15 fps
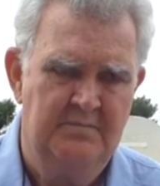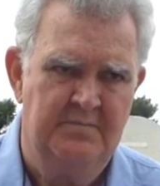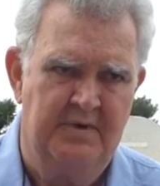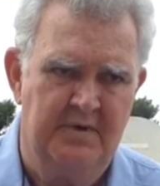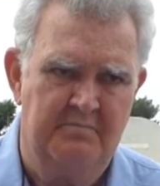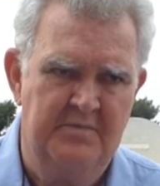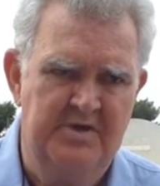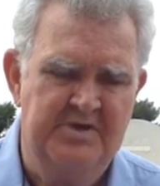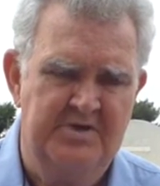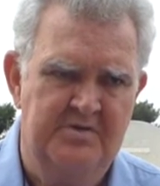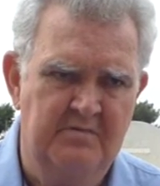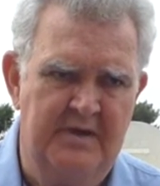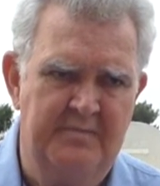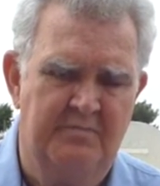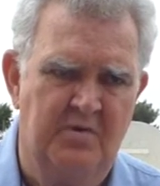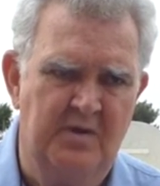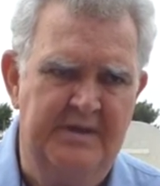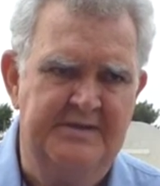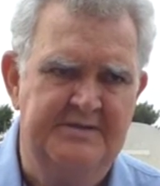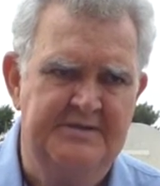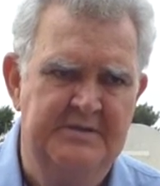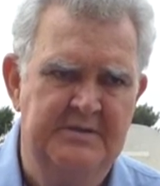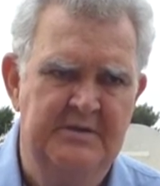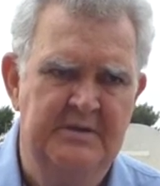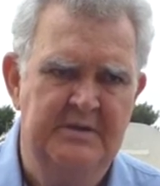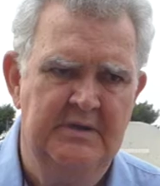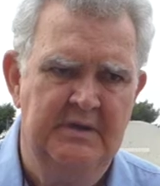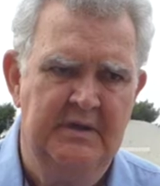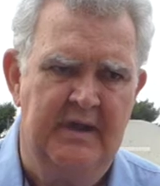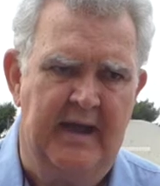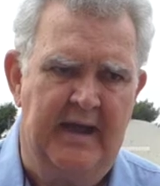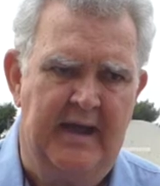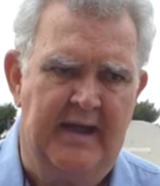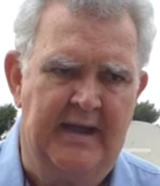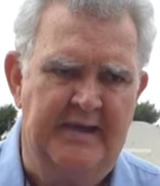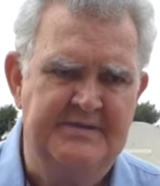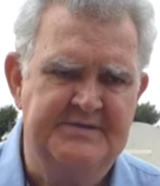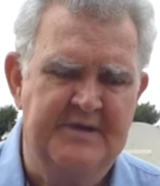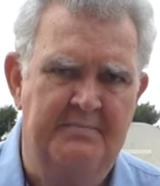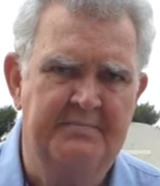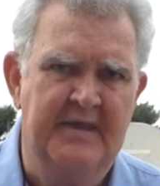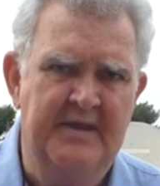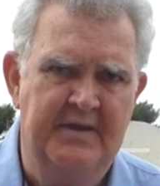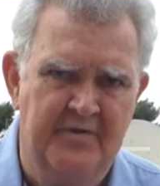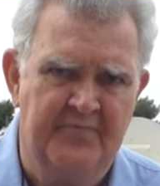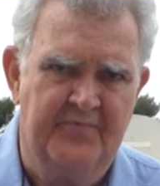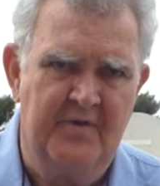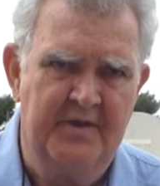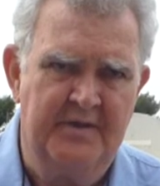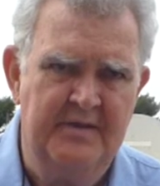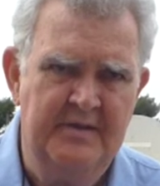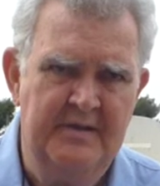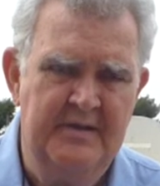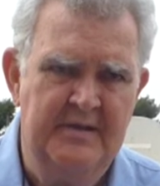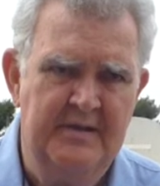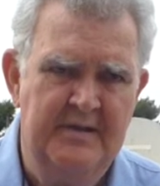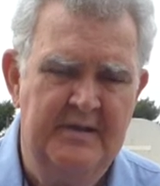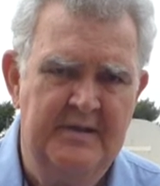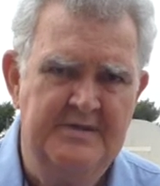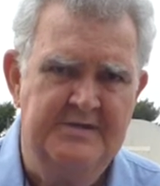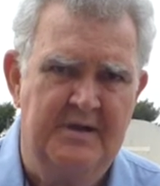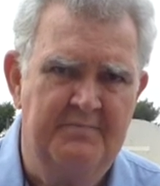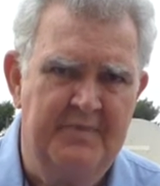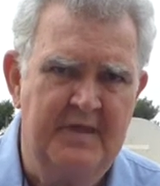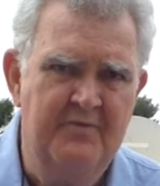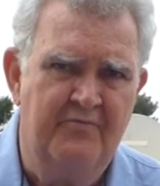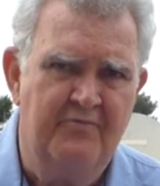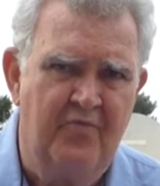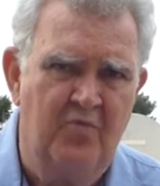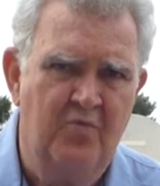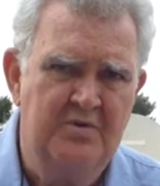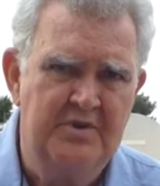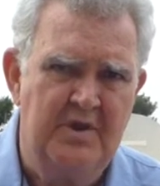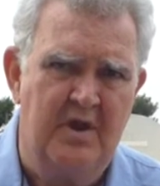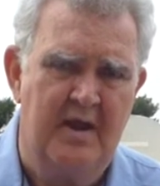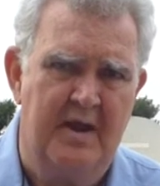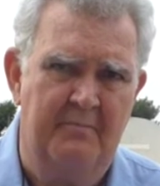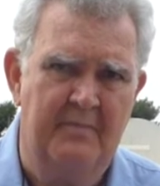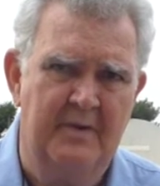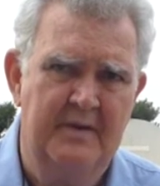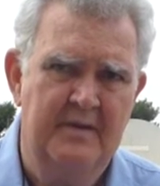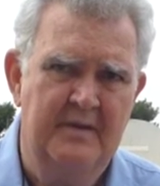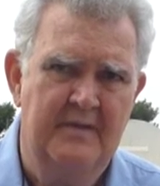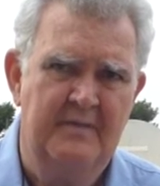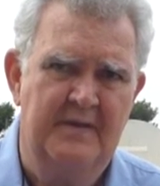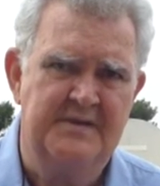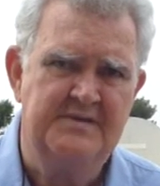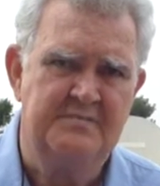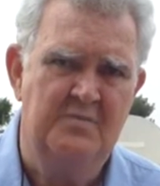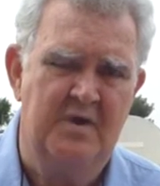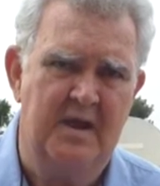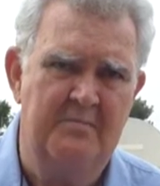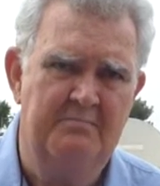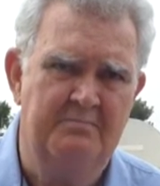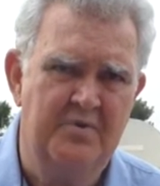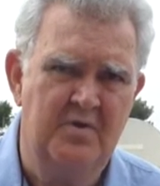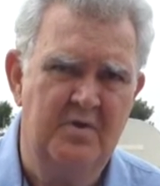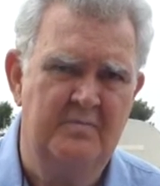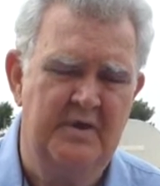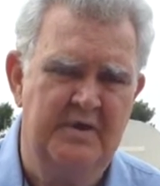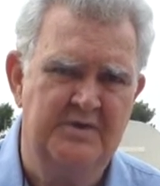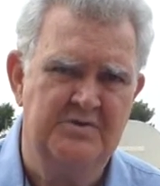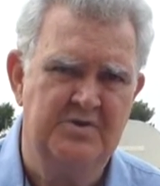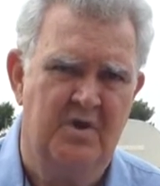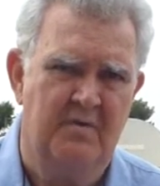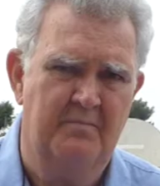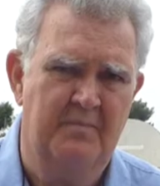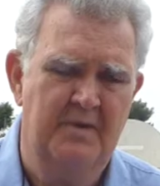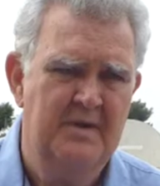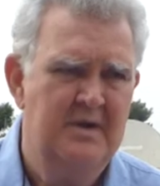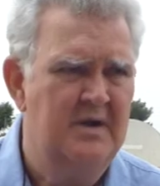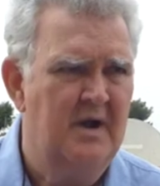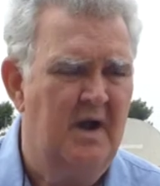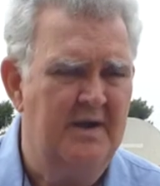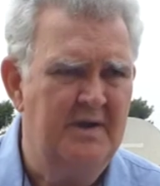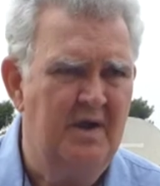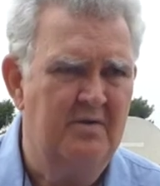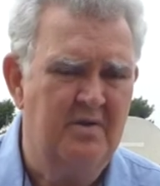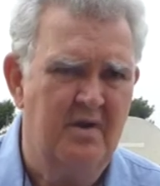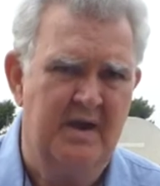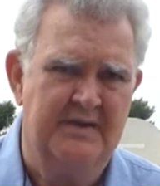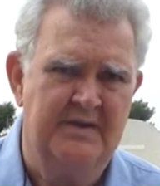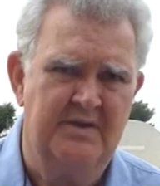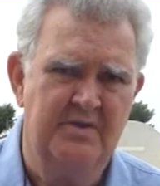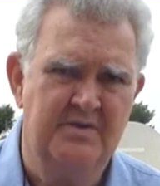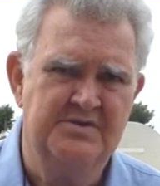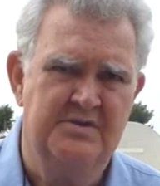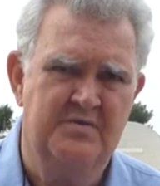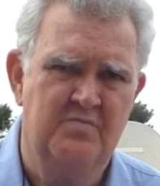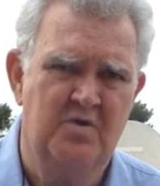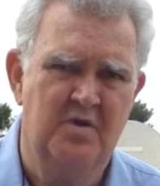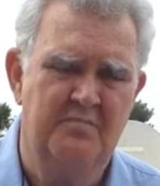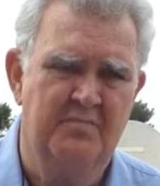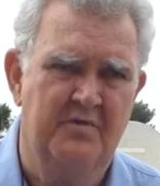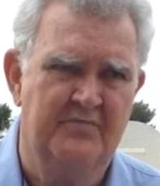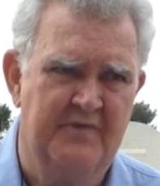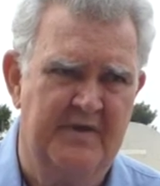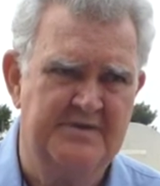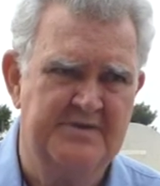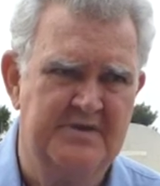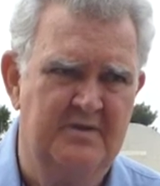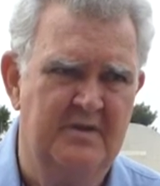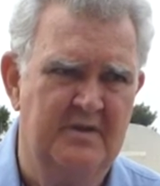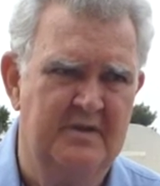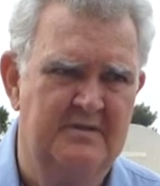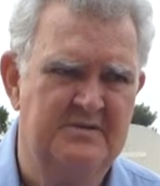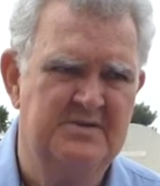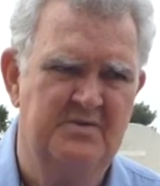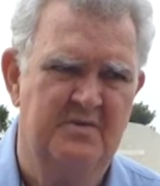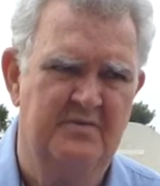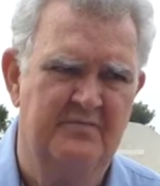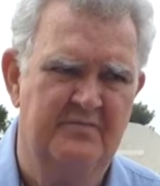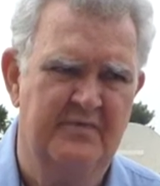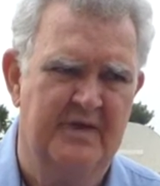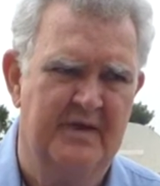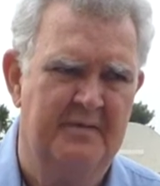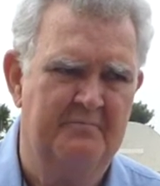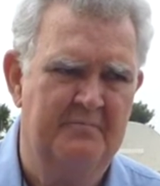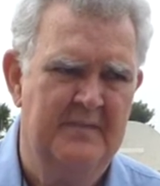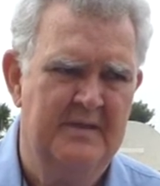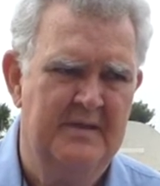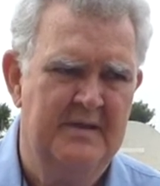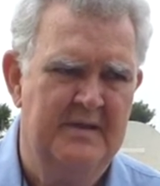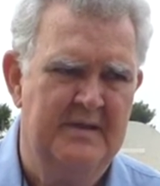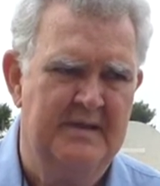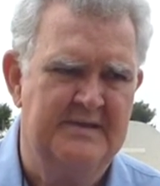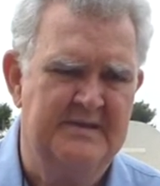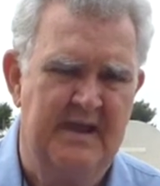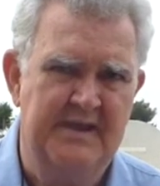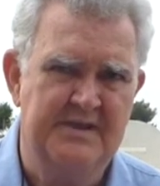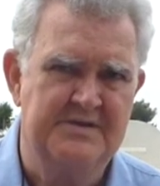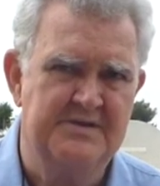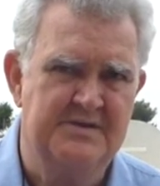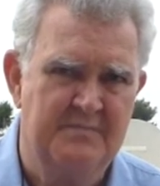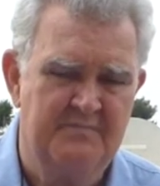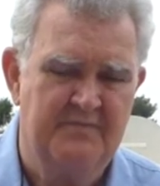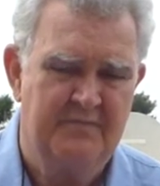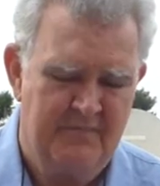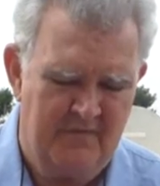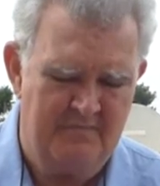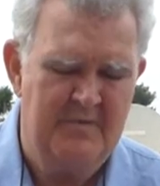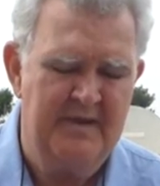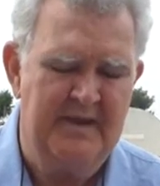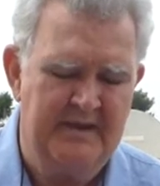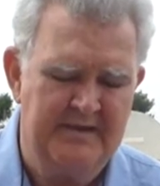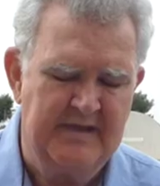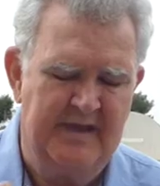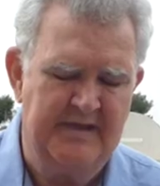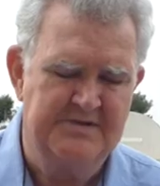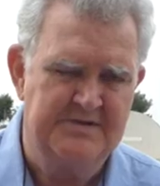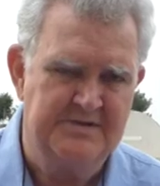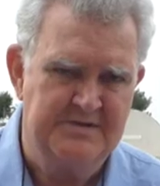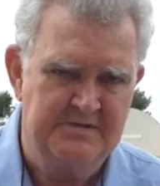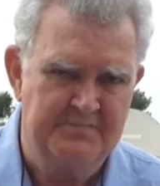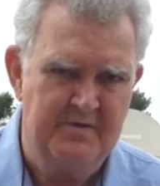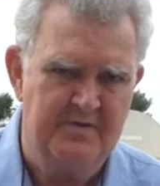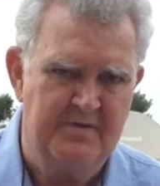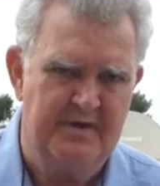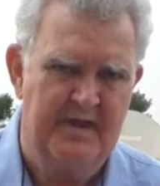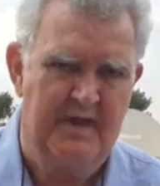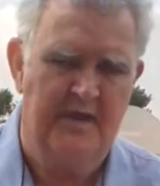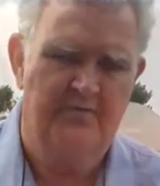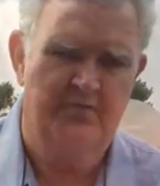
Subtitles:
But a missionary priest, something different, something full-time. That's my permanent job. I don't like to use the word professional. It sort of, it takes us, for me, it takes the spirit out